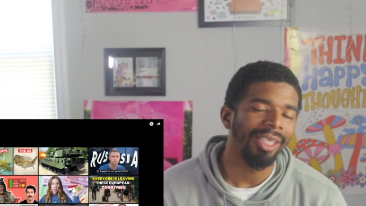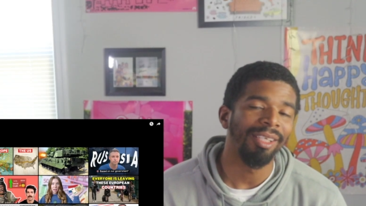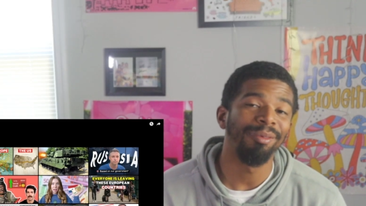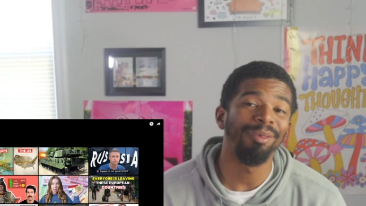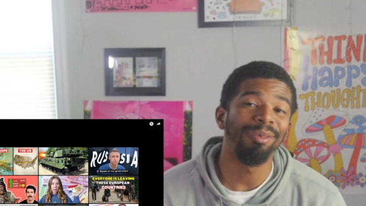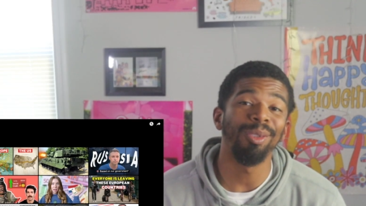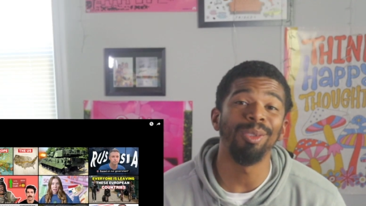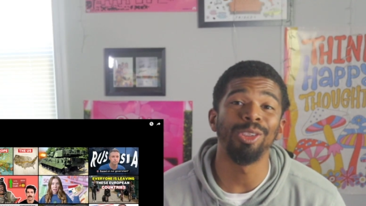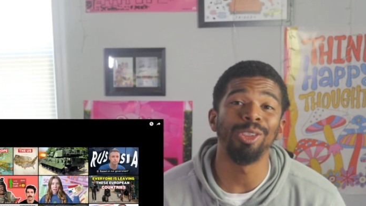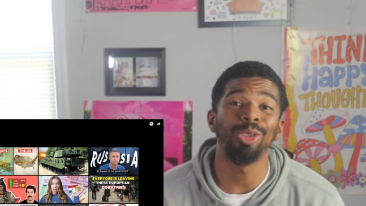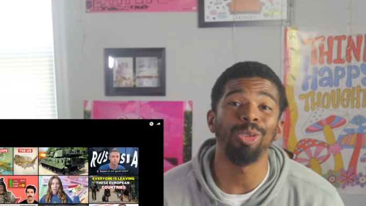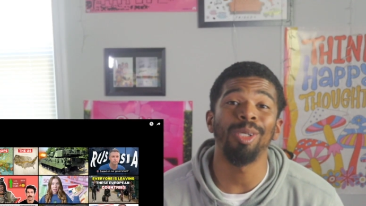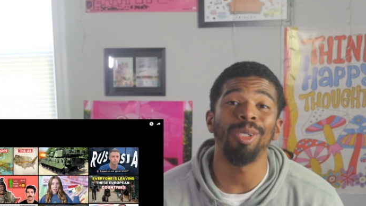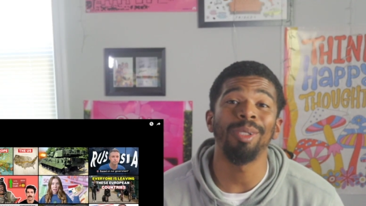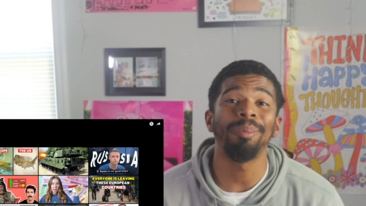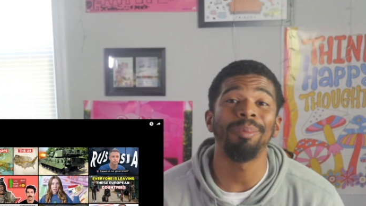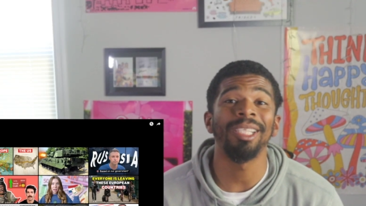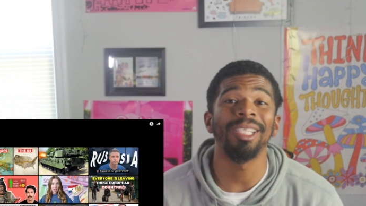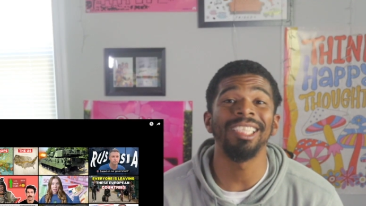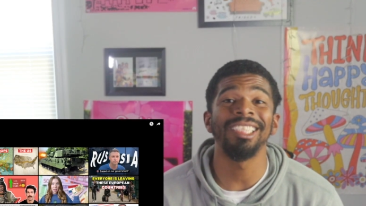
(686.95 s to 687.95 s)
If you
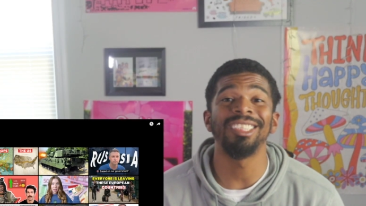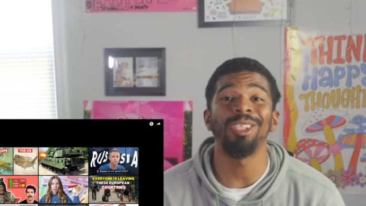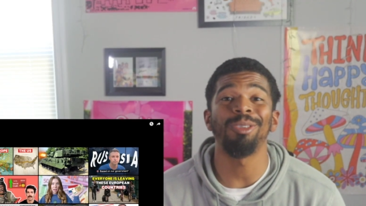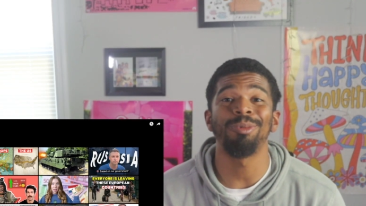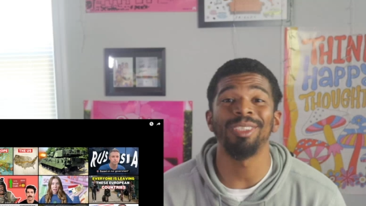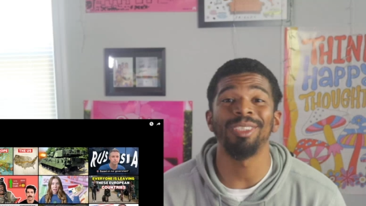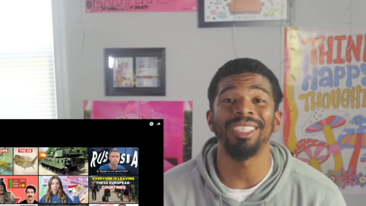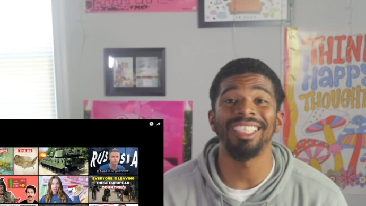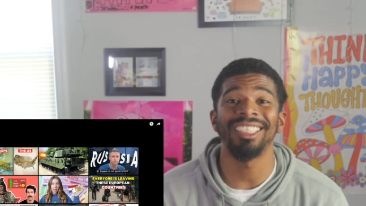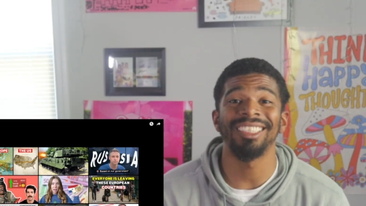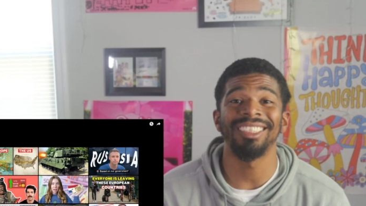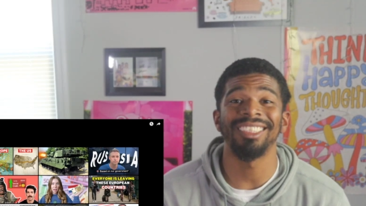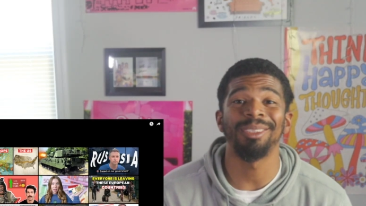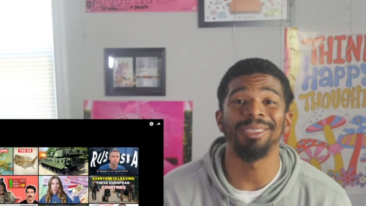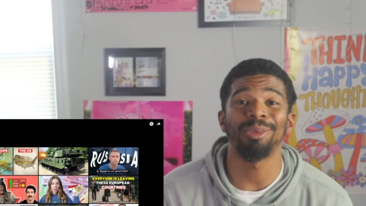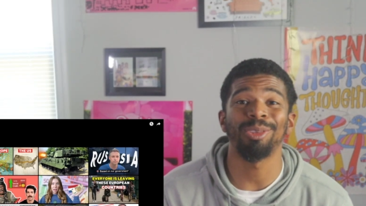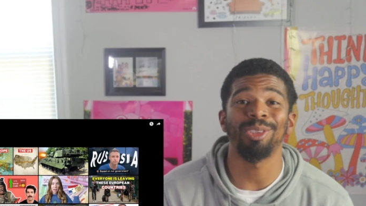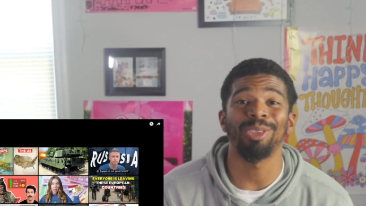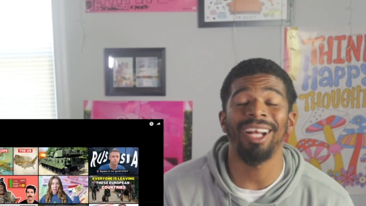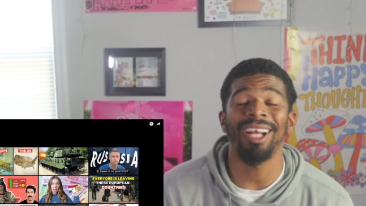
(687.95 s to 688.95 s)
enjoyed, please don't forget to
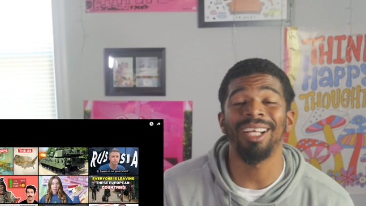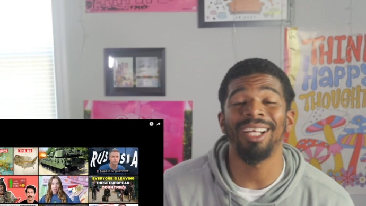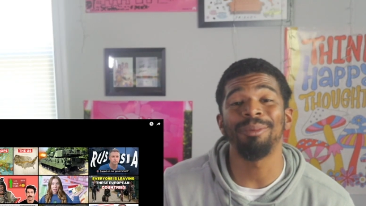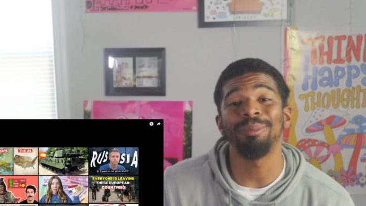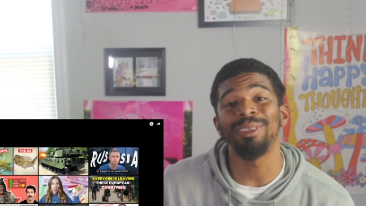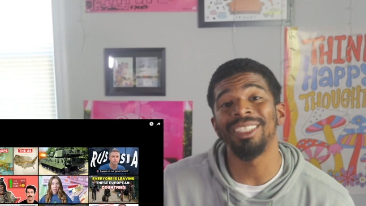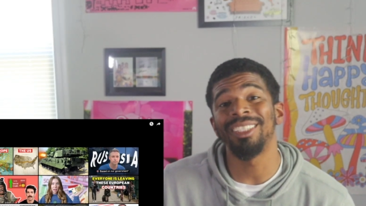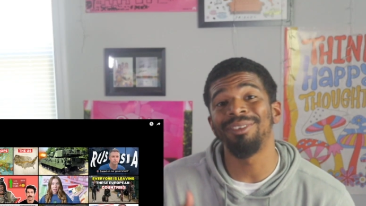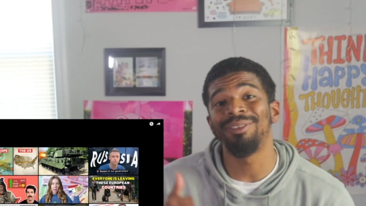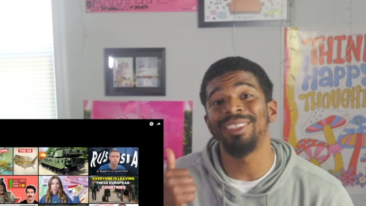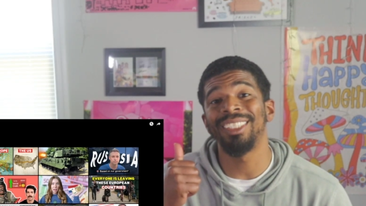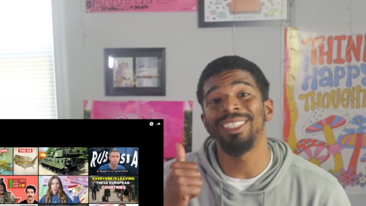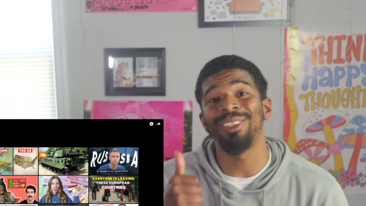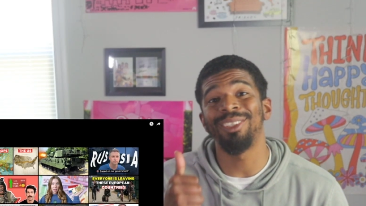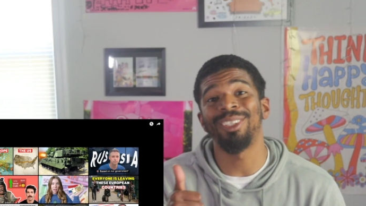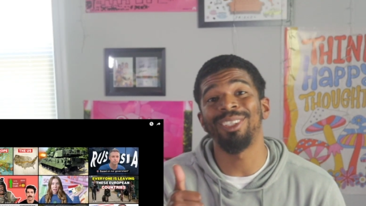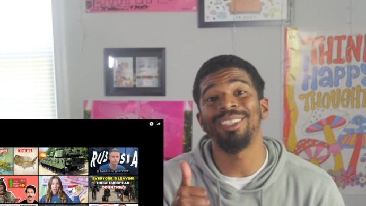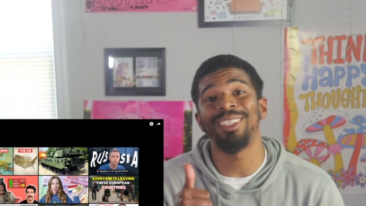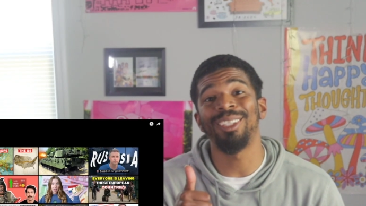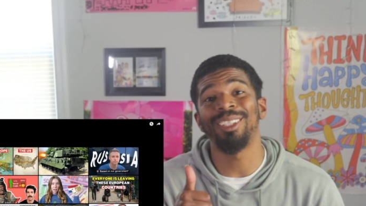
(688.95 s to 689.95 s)
subscribe, give the video
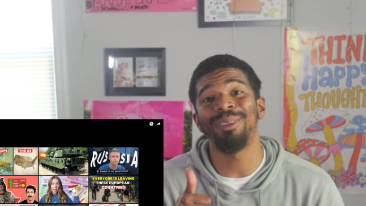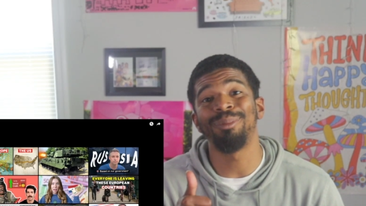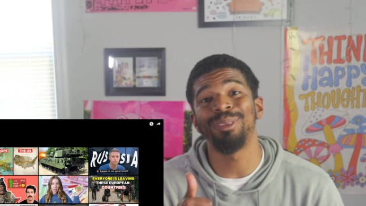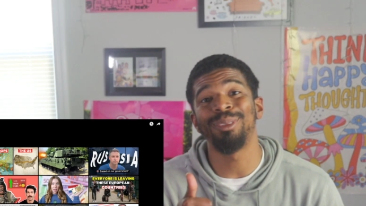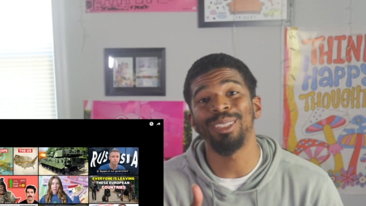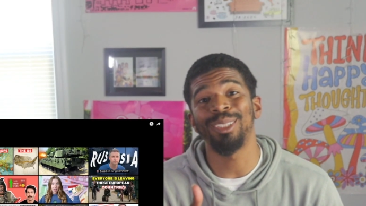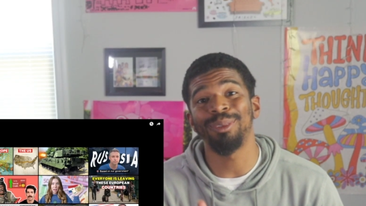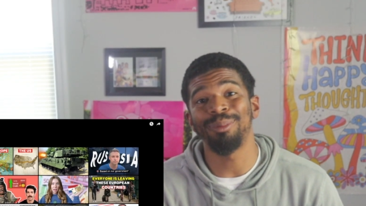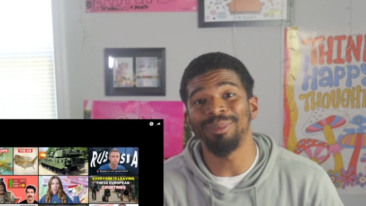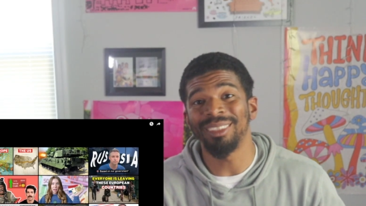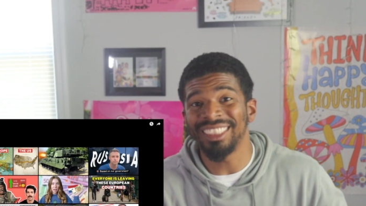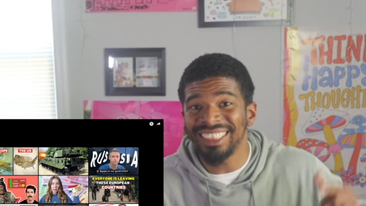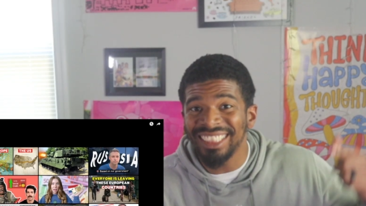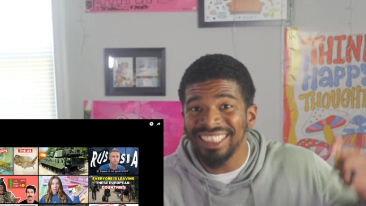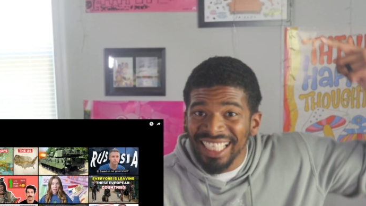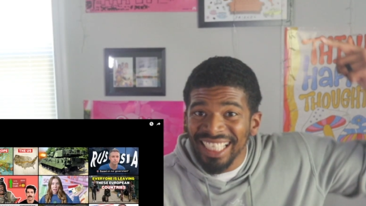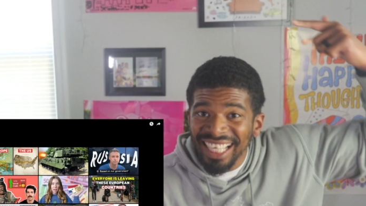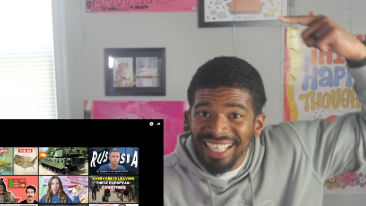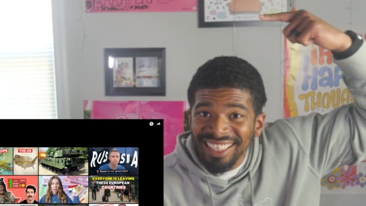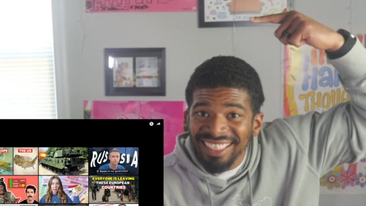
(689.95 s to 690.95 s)
a thumbs up, and
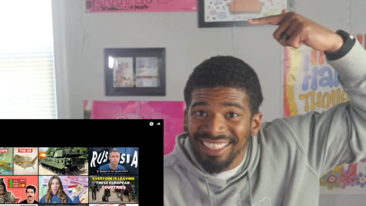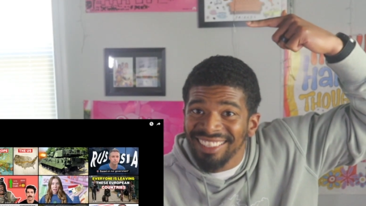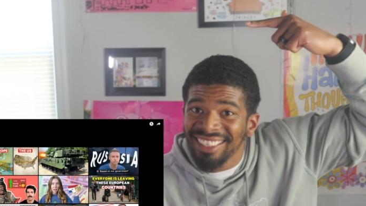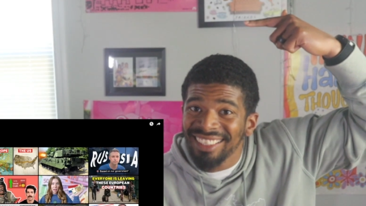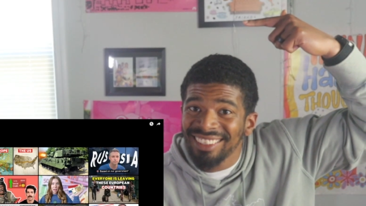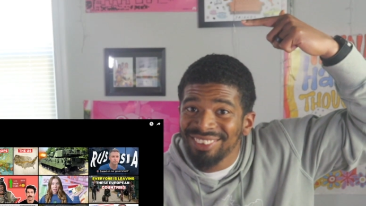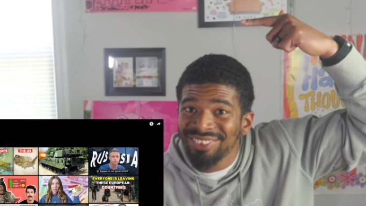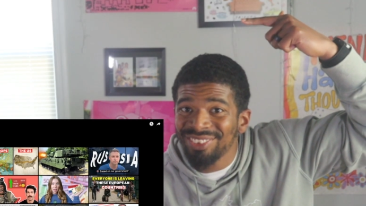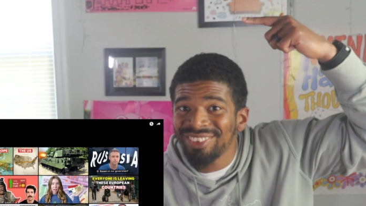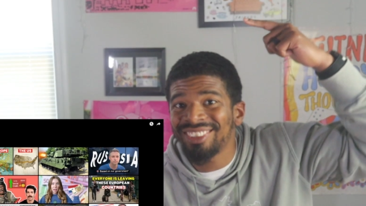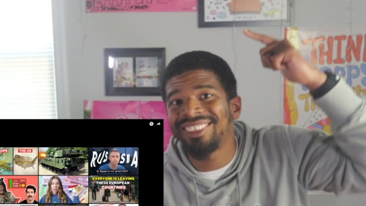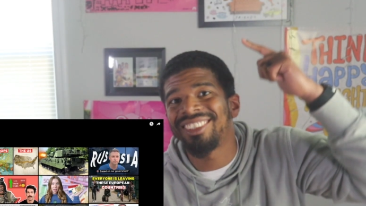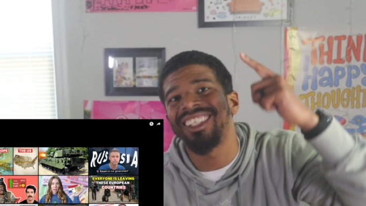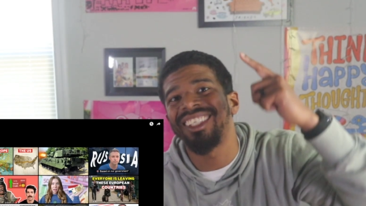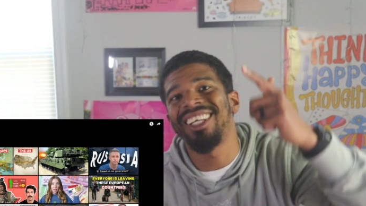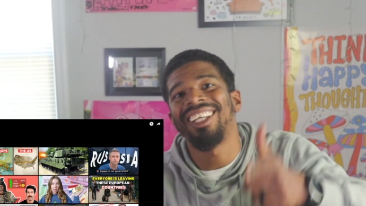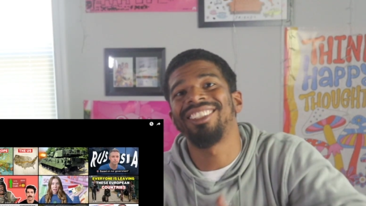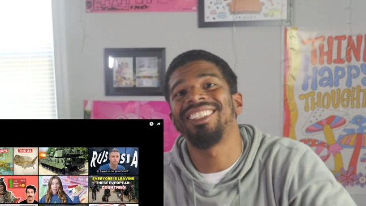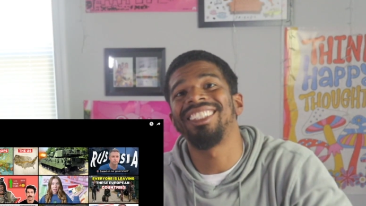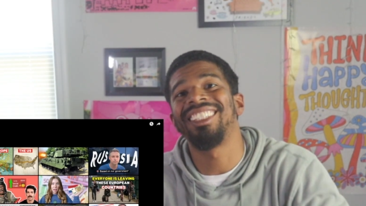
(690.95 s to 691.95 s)
check out the next one.
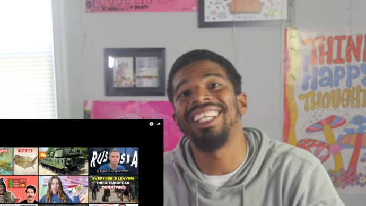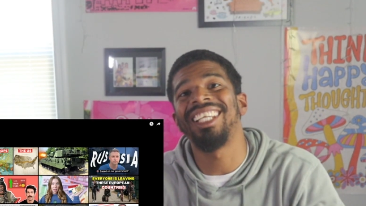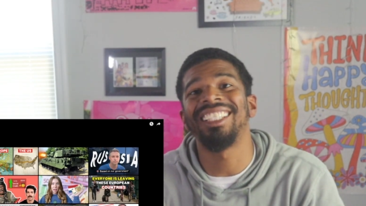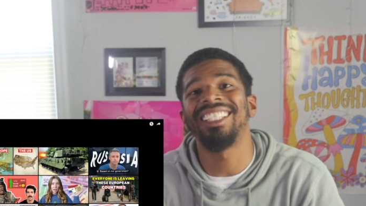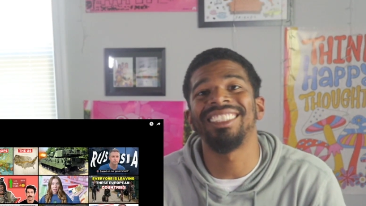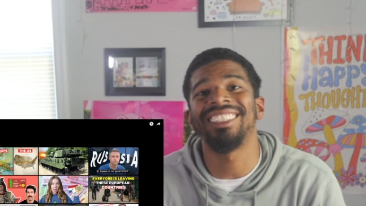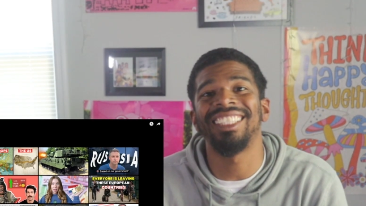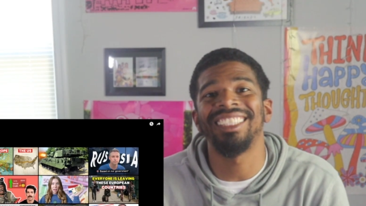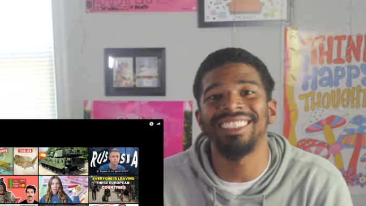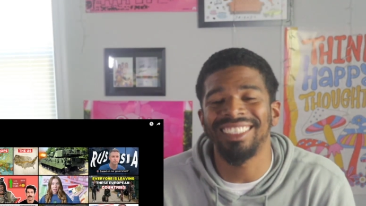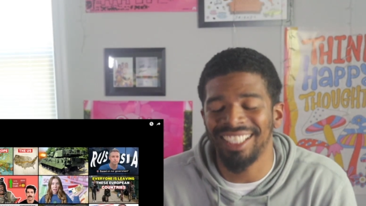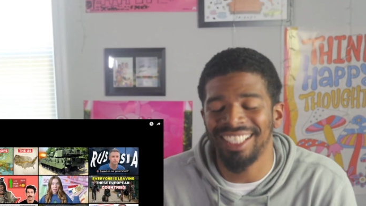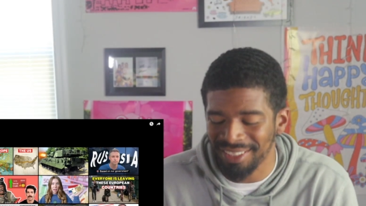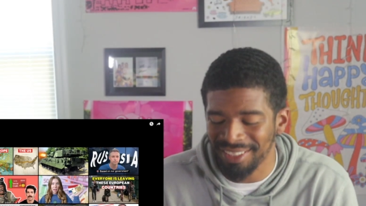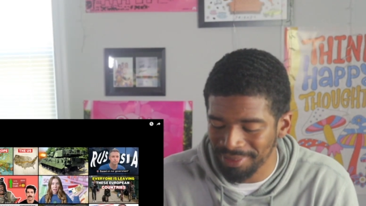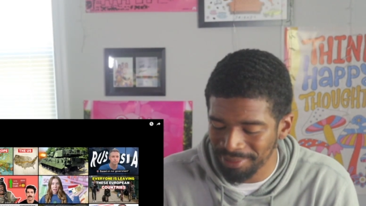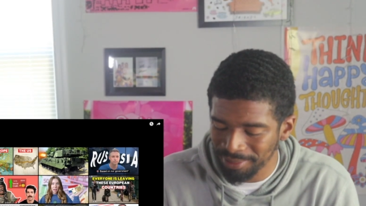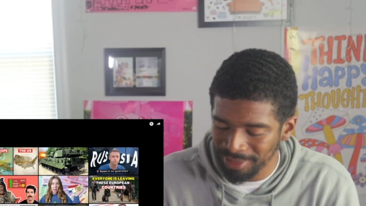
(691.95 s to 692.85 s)
I'll see you guys next time.